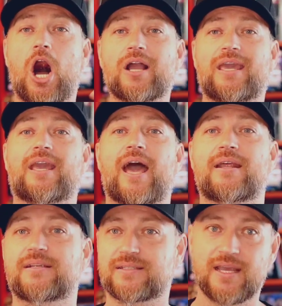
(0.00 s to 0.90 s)
talking at
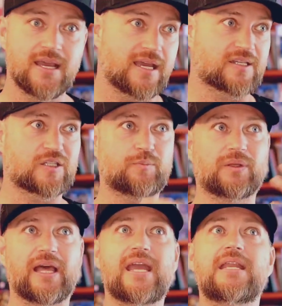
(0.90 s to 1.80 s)
us,
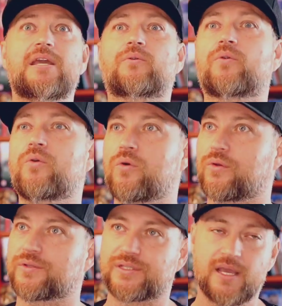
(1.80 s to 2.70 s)
explaining
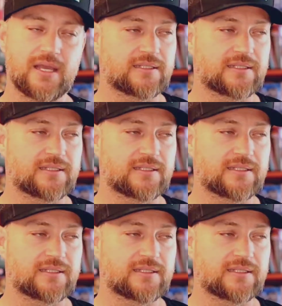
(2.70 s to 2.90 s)
rules,